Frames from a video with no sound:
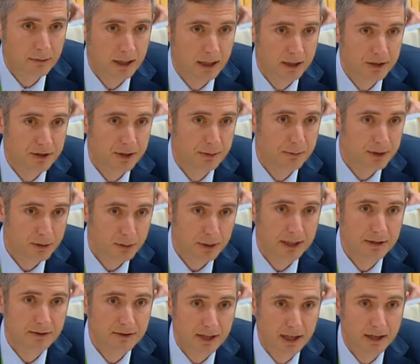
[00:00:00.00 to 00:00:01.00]
relationship
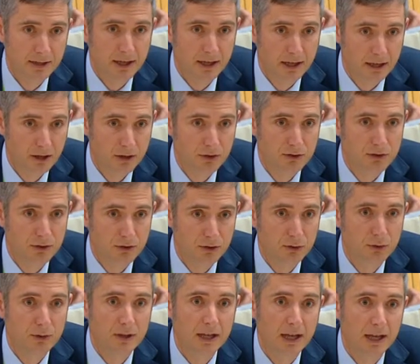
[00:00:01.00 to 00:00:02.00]
between San Diego
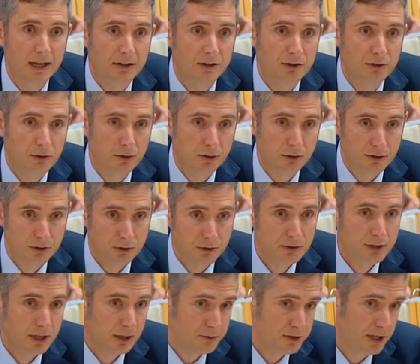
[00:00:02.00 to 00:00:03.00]
Zoo and Taronga Zoo,
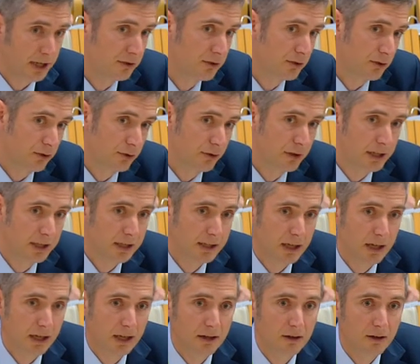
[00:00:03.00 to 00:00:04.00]
subject to
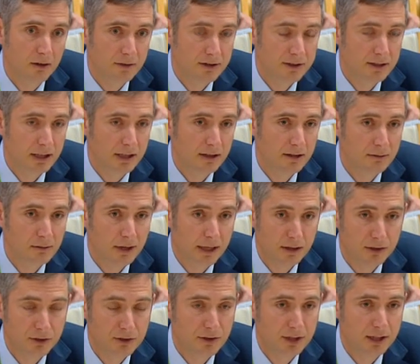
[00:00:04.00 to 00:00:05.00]
obviously the
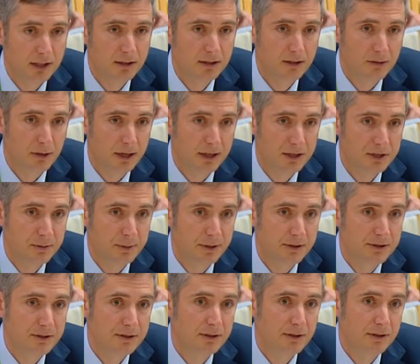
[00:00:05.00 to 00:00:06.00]
regulatory
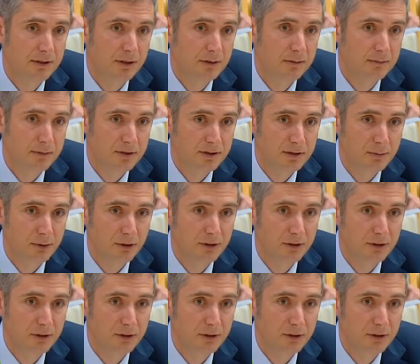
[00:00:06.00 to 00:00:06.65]
arrangements that Mr.